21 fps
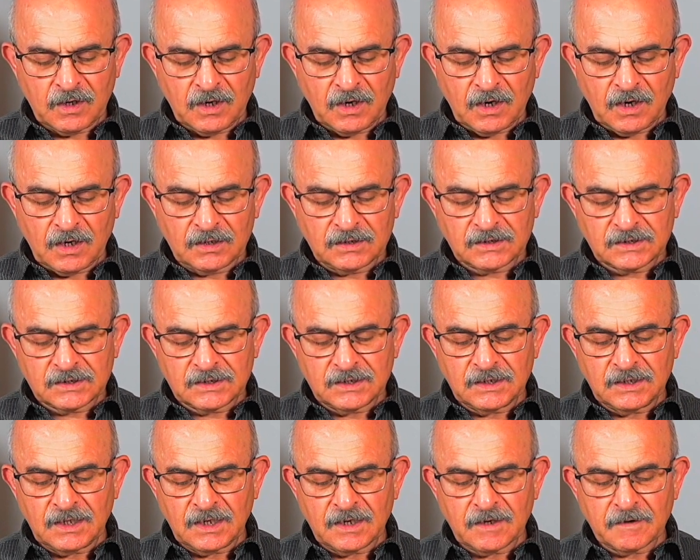I
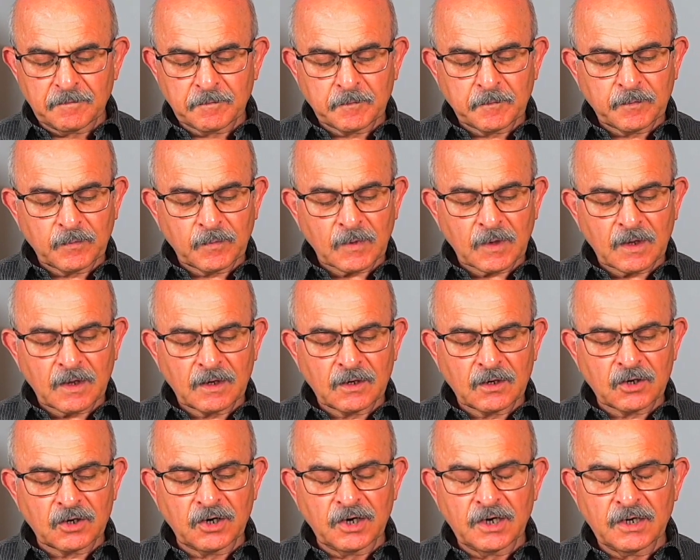see the
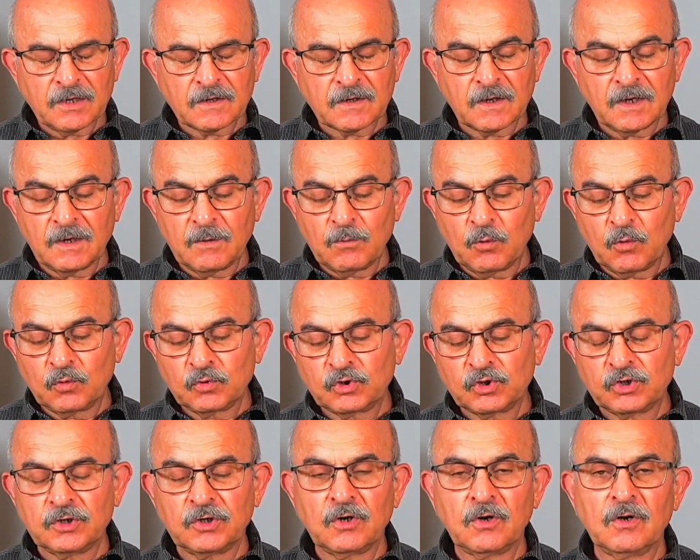great
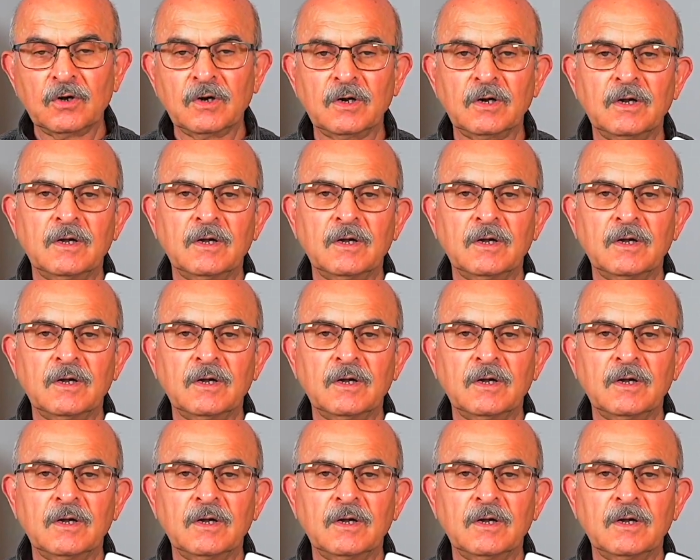emotional